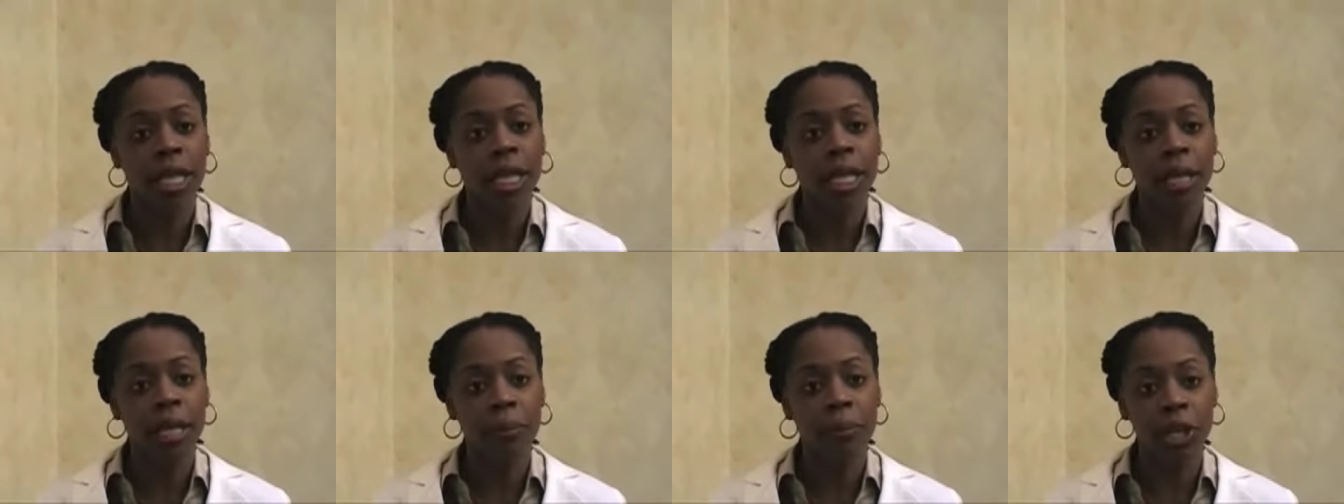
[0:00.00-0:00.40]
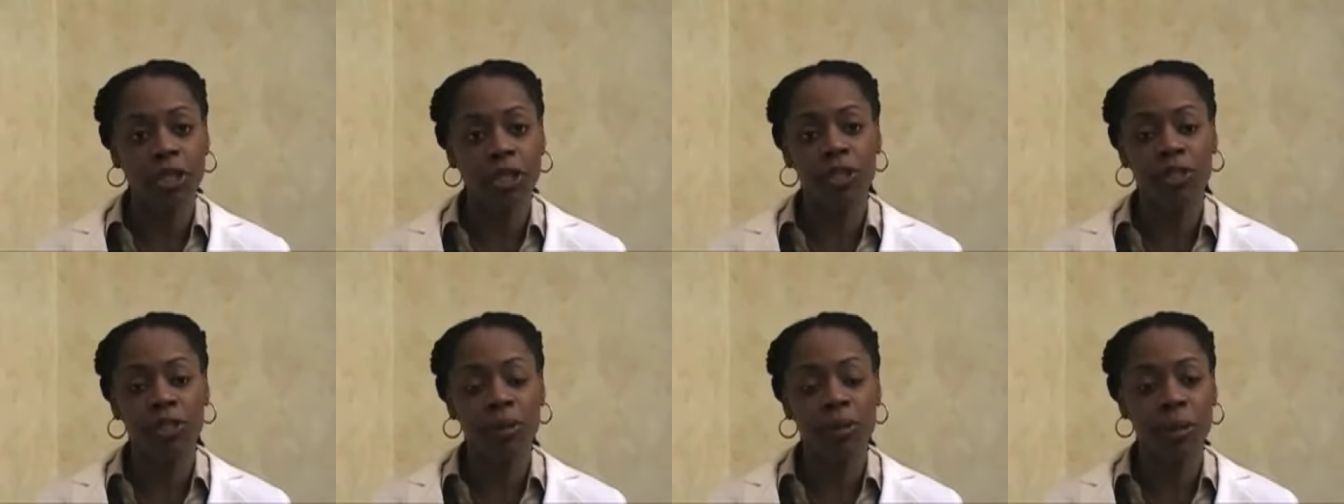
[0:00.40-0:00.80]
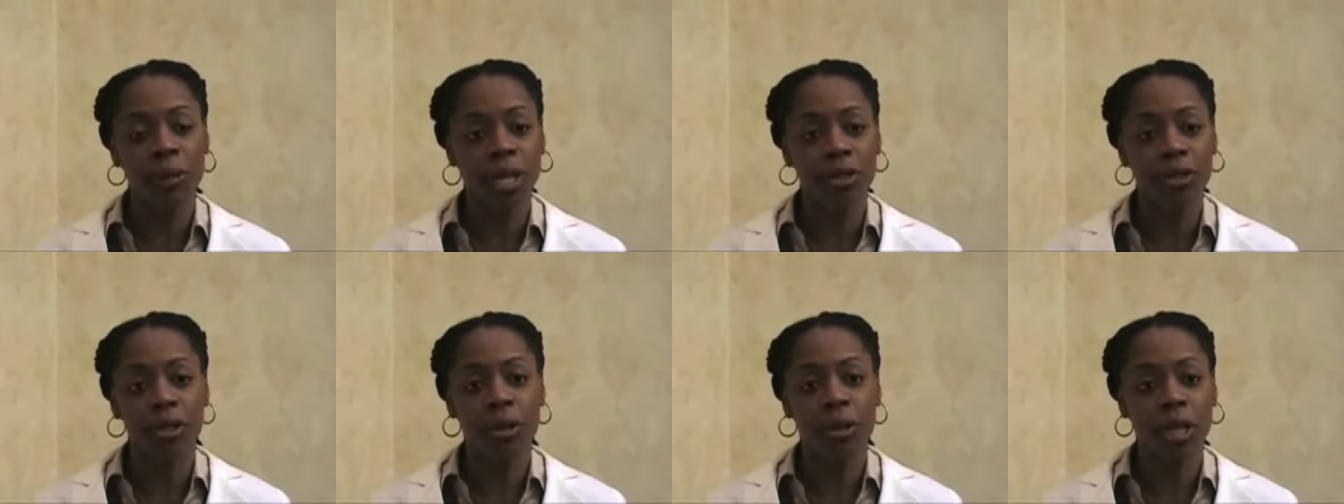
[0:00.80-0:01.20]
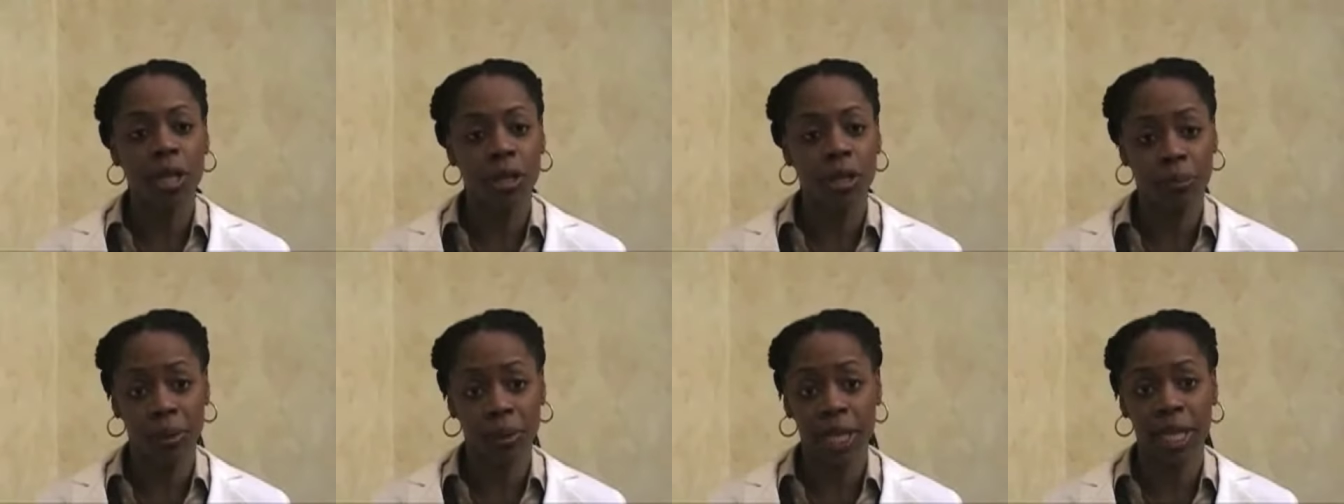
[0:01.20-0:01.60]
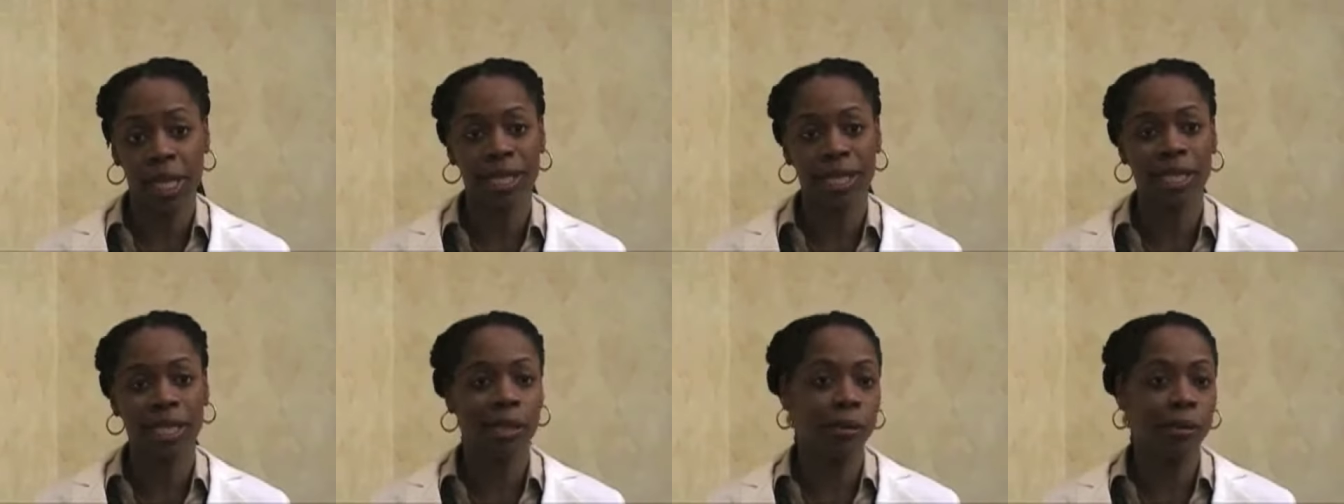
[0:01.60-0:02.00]
emergency medicine could play a
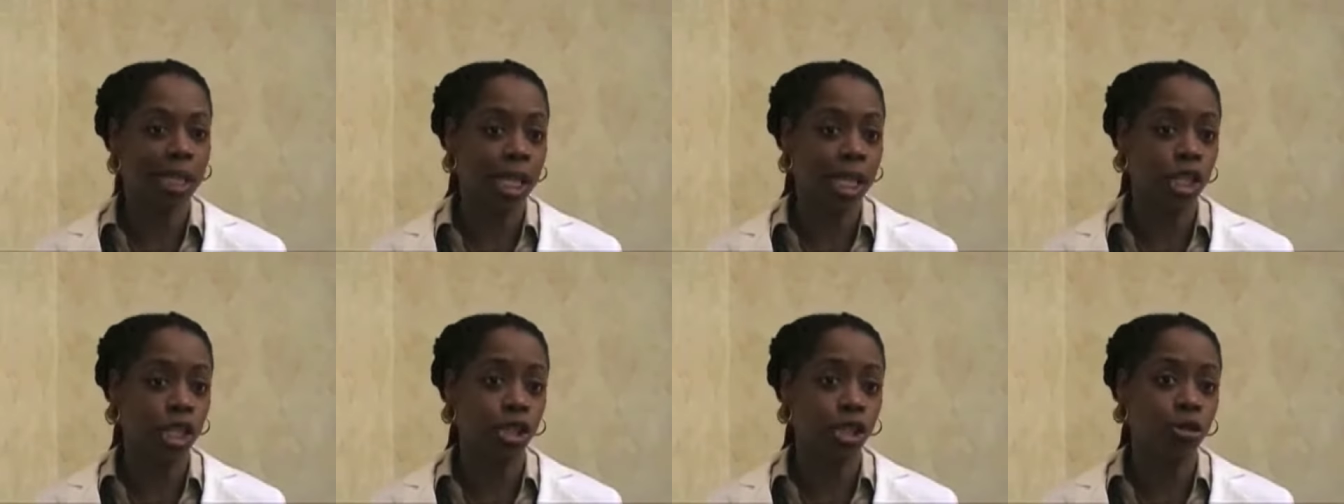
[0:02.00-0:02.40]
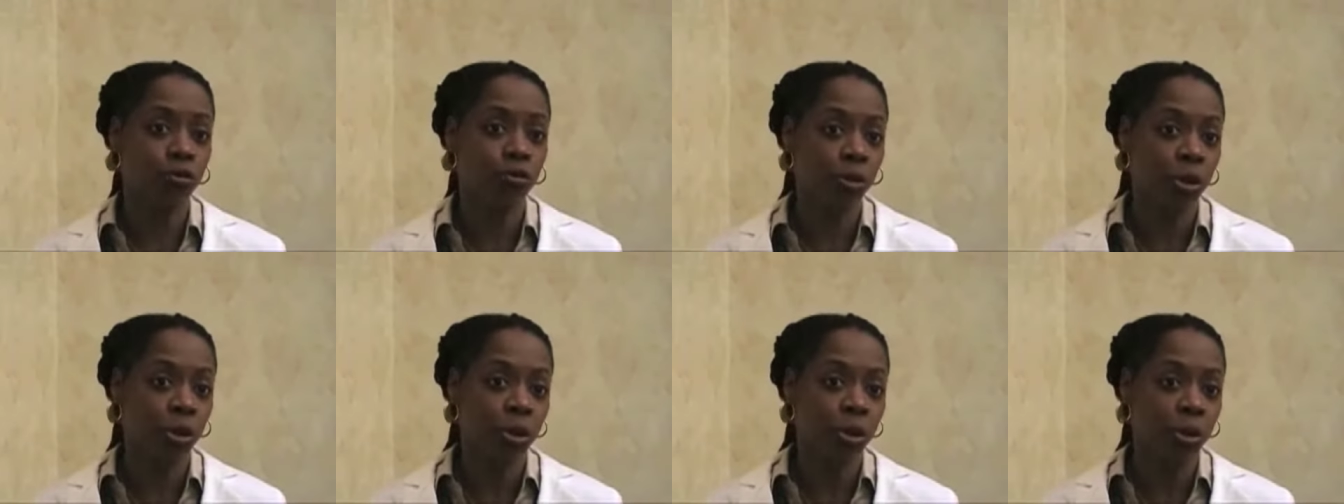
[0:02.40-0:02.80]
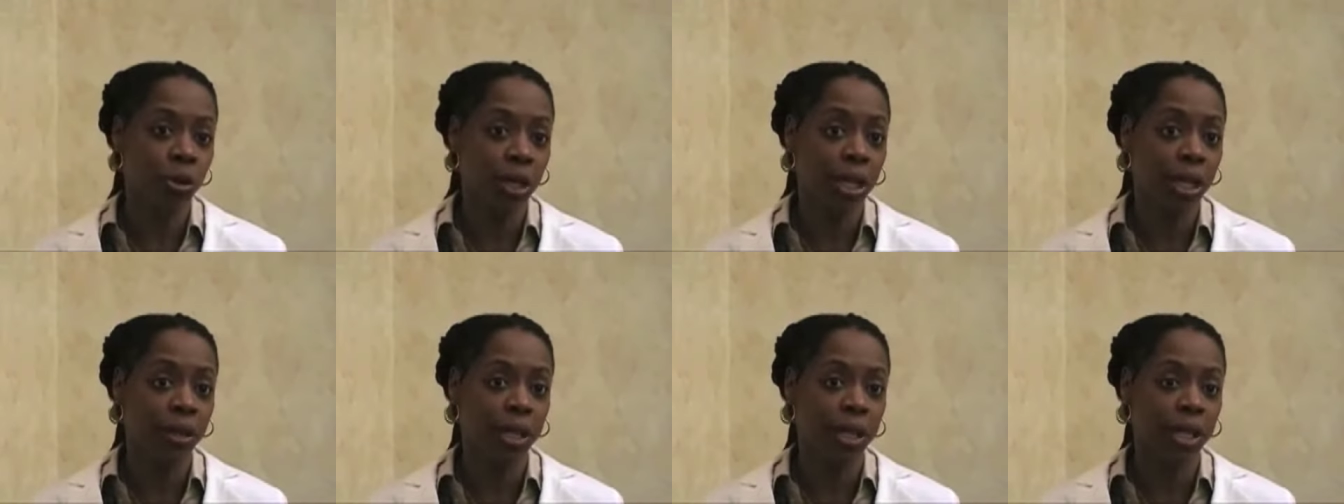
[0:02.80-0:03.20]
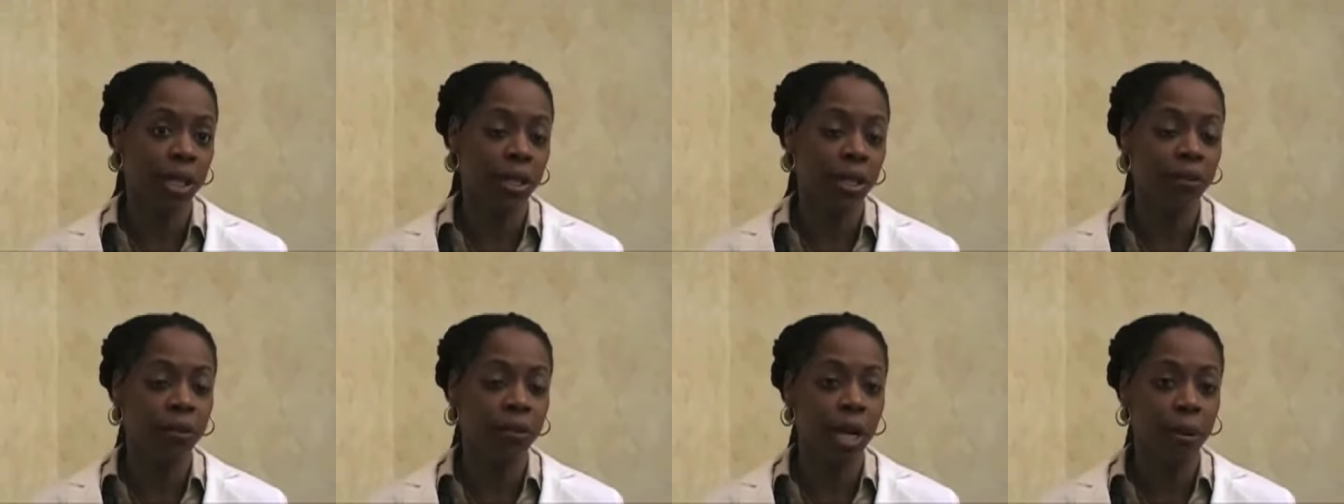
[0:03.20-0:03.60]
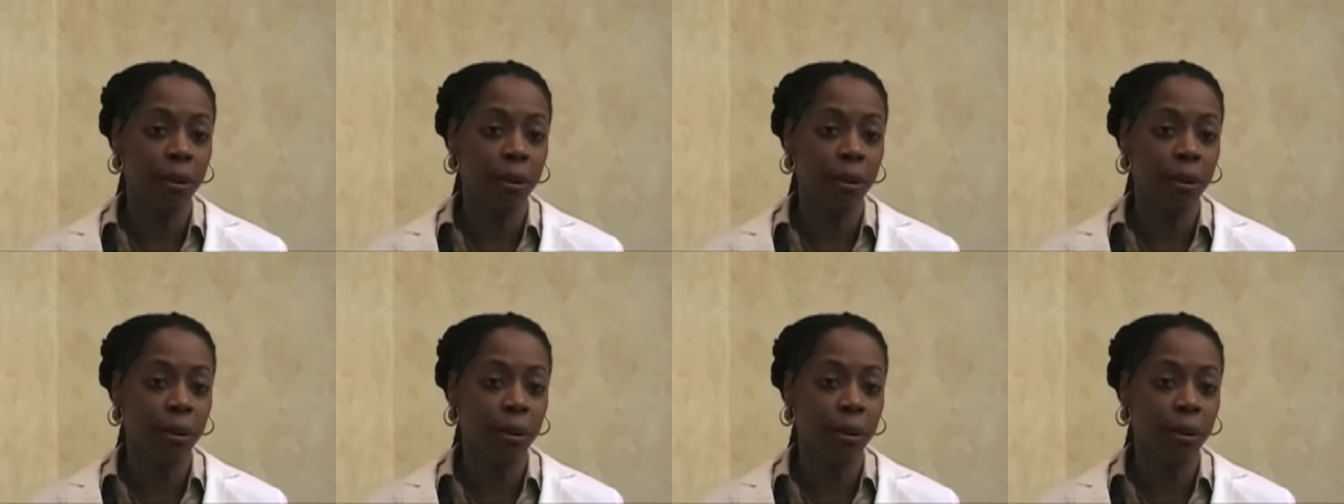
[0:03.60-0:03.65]
substantial role in the care of our